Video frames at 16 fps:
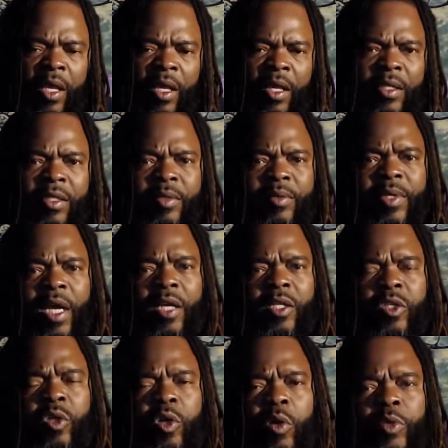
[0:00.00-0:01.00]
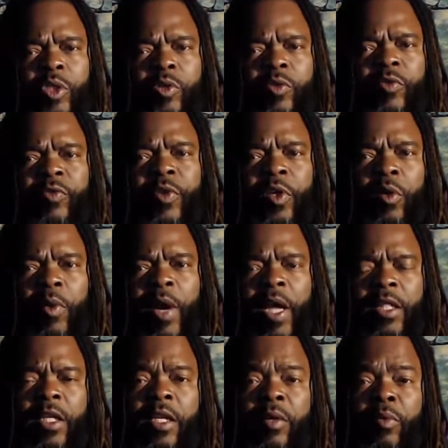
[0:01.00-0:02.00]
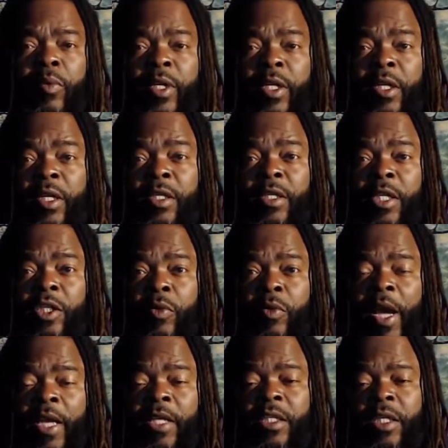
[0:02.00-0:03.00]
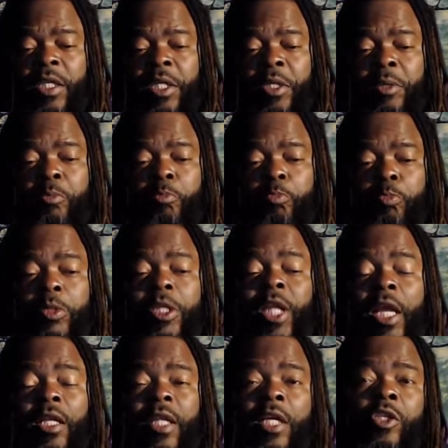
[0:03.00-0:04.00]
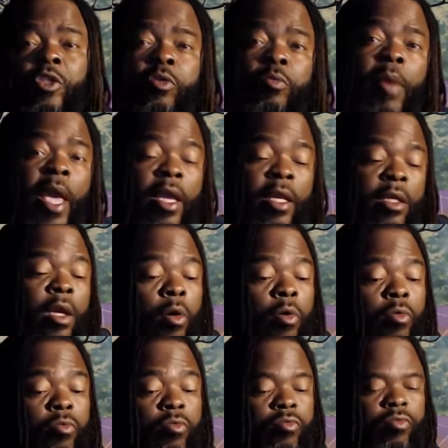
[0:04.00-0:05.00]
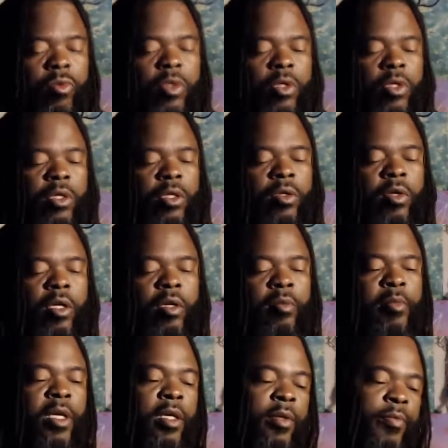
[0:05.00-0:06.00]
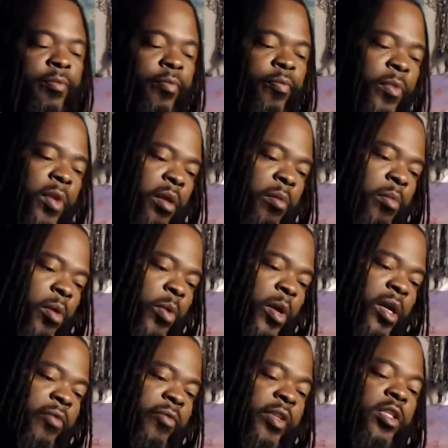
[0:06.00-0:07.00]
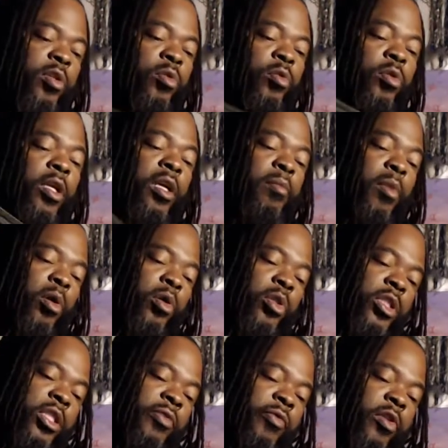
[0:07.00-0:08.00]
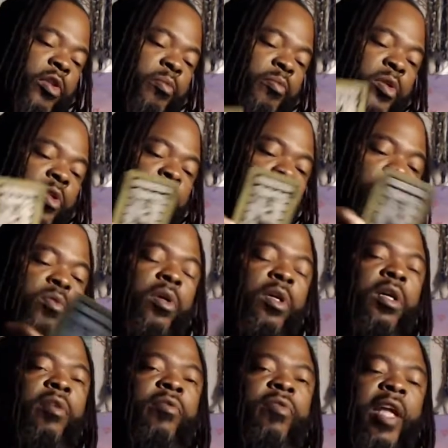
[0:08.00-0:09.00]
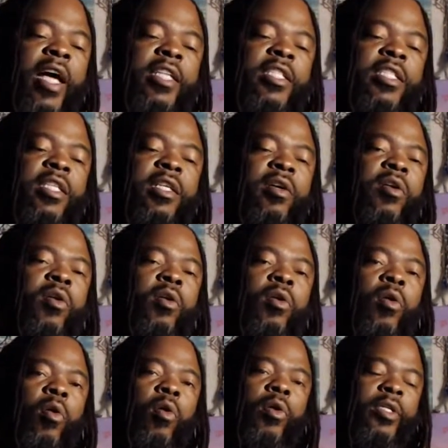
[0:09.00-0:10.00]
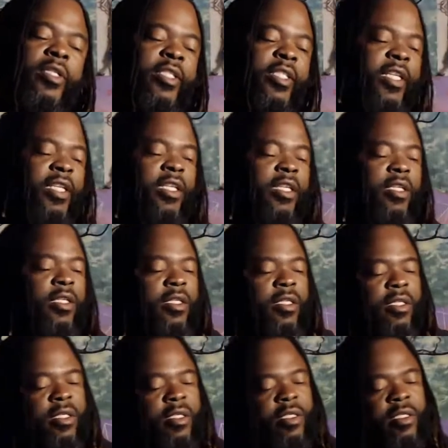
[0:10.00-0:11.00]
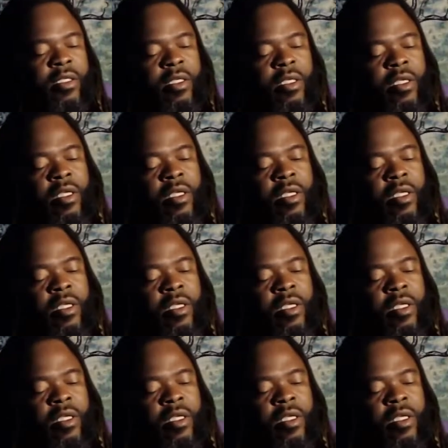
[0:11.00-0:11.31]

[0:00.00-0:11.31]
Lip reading: sometimes go what you feel rather than what it is that you actually think that you may know. You know what I mean? Beware of excluding emotions for the pursuit of logic or genius.